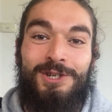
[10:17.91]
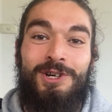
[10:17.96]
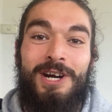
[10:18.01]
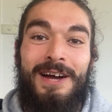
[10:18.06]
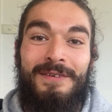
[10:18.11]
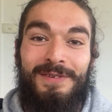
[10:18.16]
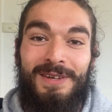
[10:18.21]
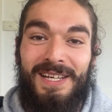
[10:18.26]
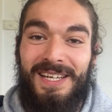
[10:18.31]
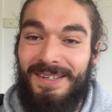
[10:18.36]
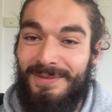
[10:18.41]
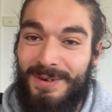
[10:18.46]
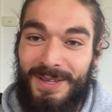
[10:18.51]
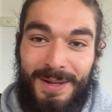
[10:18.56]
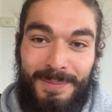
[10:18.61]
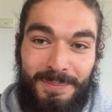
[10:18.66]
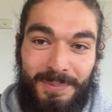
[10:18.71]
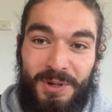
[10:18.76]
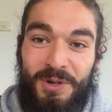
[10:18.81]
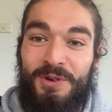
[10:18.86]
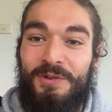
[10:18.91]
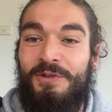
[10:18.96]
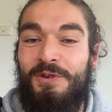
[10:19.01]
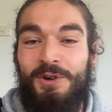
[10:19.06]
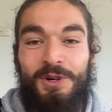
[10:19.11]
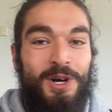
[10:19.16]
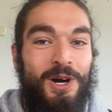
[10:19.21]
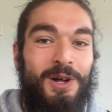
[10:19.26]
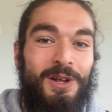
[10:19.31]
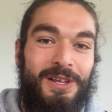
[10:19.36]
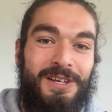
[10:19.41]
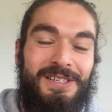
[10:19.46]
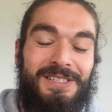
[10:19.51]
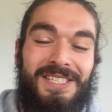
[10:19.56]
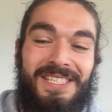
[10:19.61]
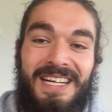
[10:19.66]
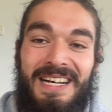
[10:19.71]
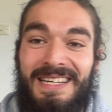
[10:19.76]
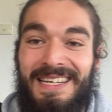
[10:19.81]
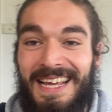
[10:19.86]
traveling with a beautiful girl on his
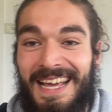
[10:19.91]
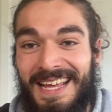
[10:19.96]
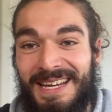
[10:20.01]
side,